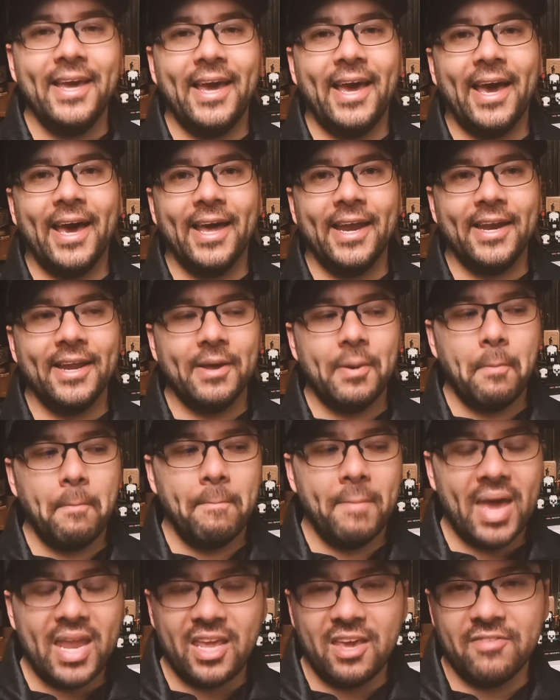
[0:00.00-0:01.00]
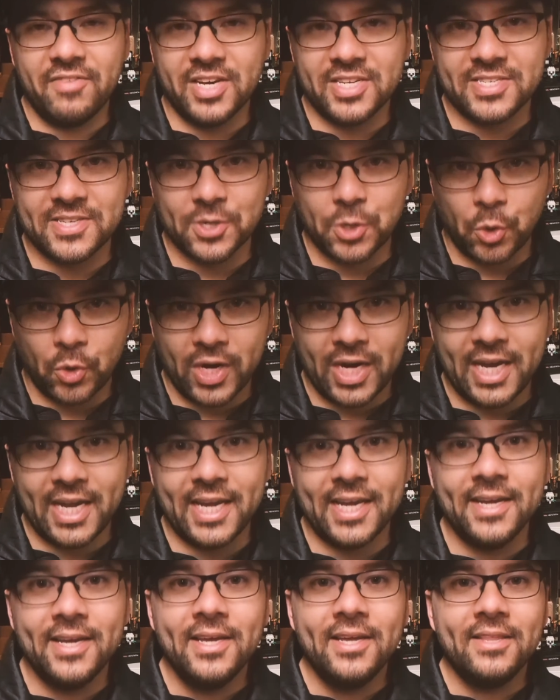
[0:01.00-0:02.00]
And many of us
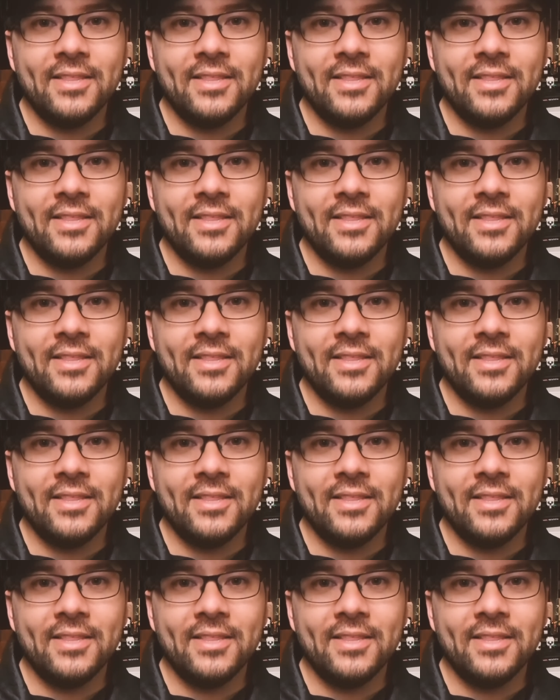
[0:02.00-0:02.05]
agree